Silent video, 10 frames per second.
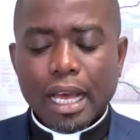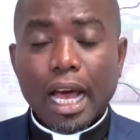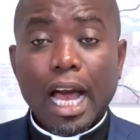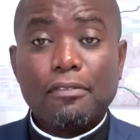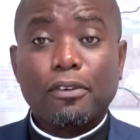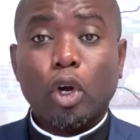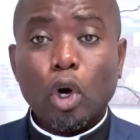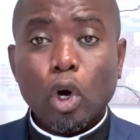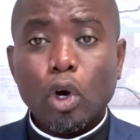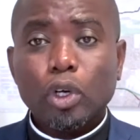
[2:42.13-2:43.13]
have
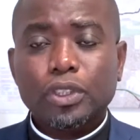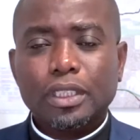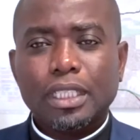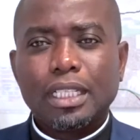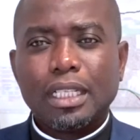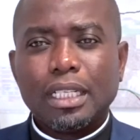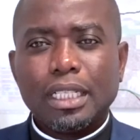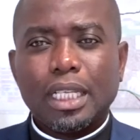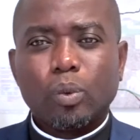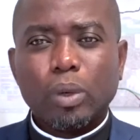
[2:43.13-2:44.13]
caused
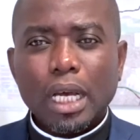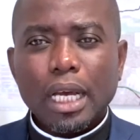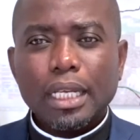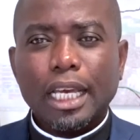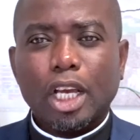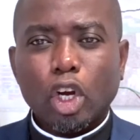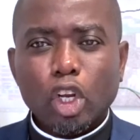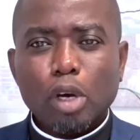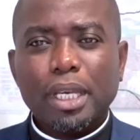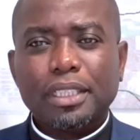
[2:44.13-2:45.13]
the world
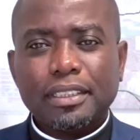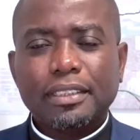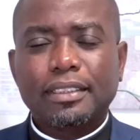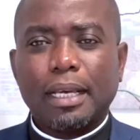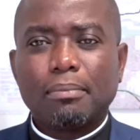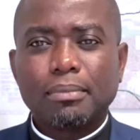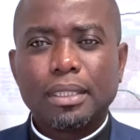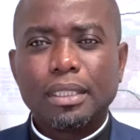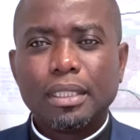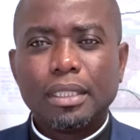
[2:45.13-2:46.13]
economic system
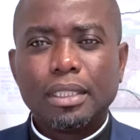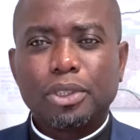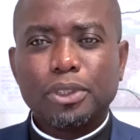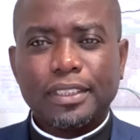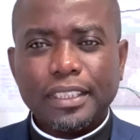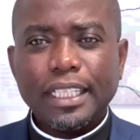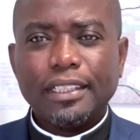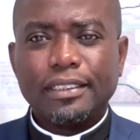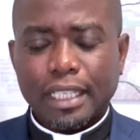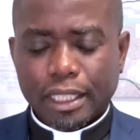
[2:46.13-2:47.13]
to
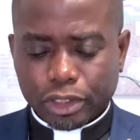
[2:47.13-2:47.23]
cease and